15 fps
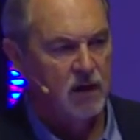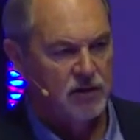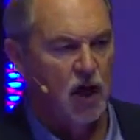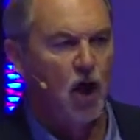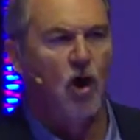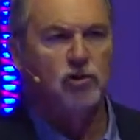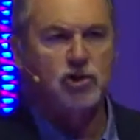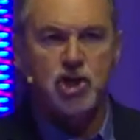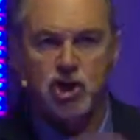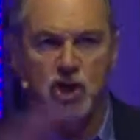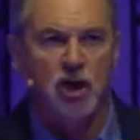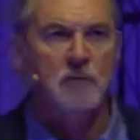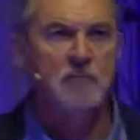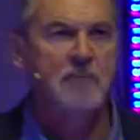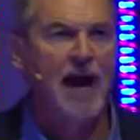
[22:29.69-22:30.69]
The whole
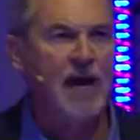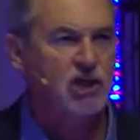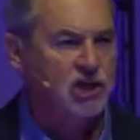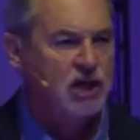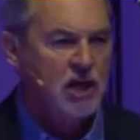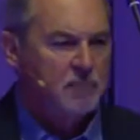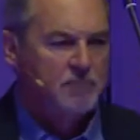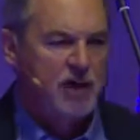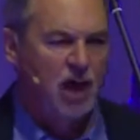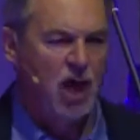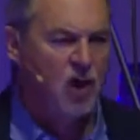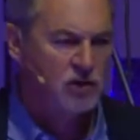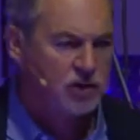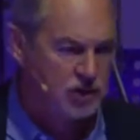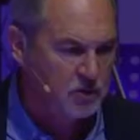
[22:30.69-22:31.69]
shooting match
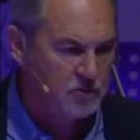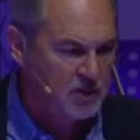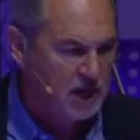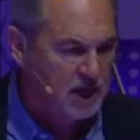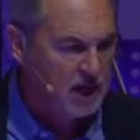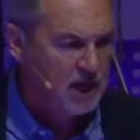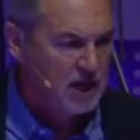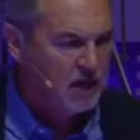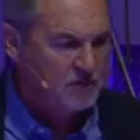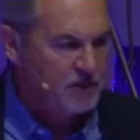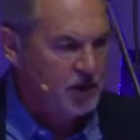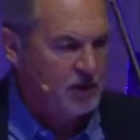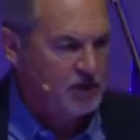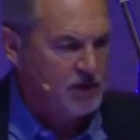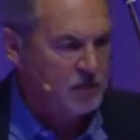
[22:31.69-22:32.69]
belongs to me
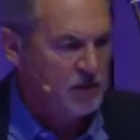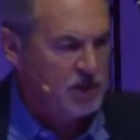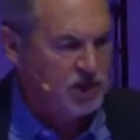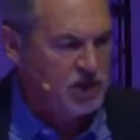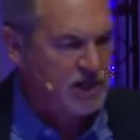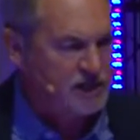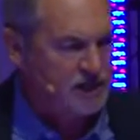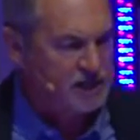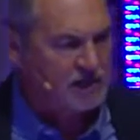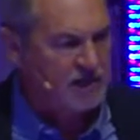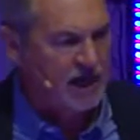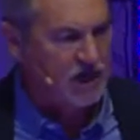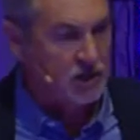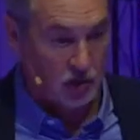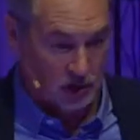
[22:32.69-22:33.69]
because of what Jesus
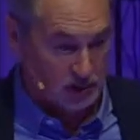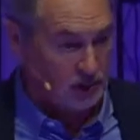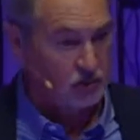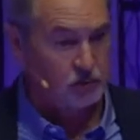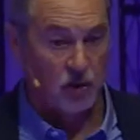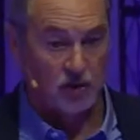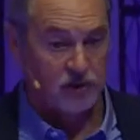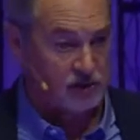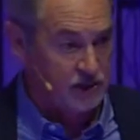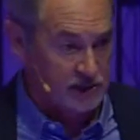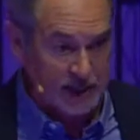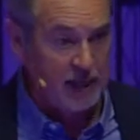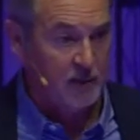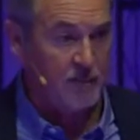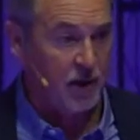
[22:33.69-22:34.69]
did. God says, Well,
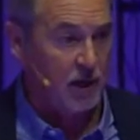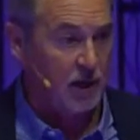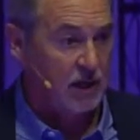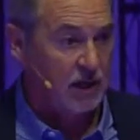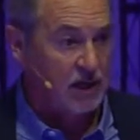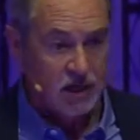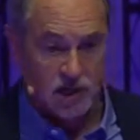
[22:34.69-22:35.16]
sing about it.